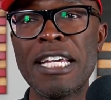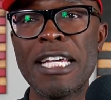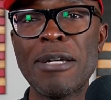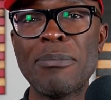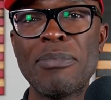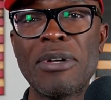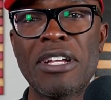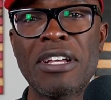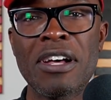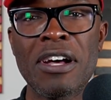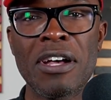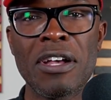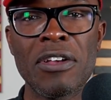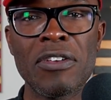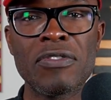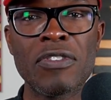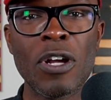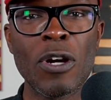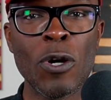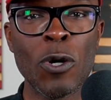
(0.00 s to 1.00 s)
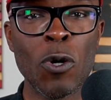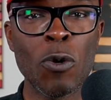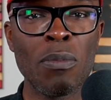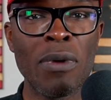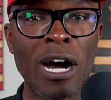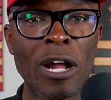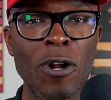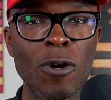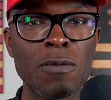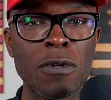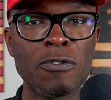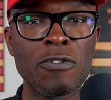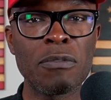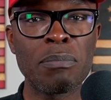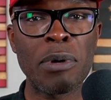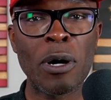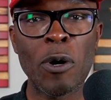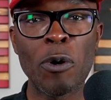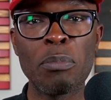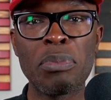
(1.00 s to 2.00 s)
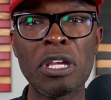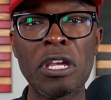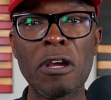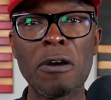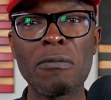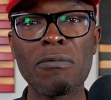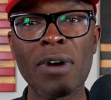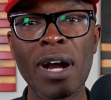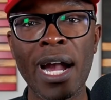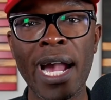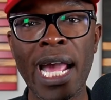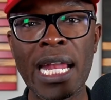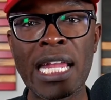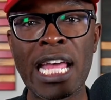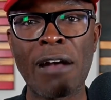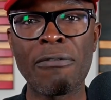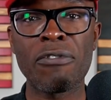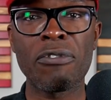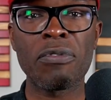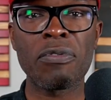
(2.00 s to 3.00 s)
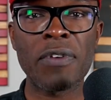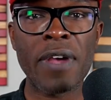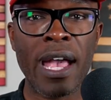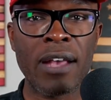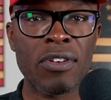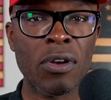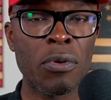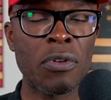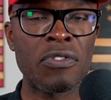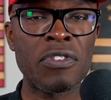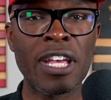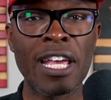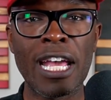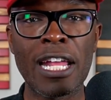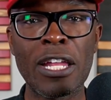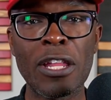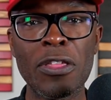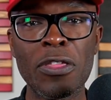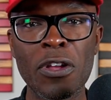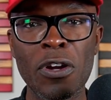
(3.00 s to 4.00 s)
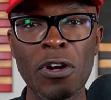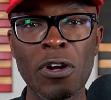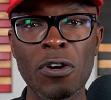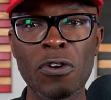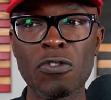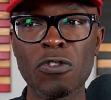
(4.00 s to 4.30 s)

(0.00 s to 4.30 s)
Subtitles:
because their whole motto was about being right and having facts, all this, that, and the third.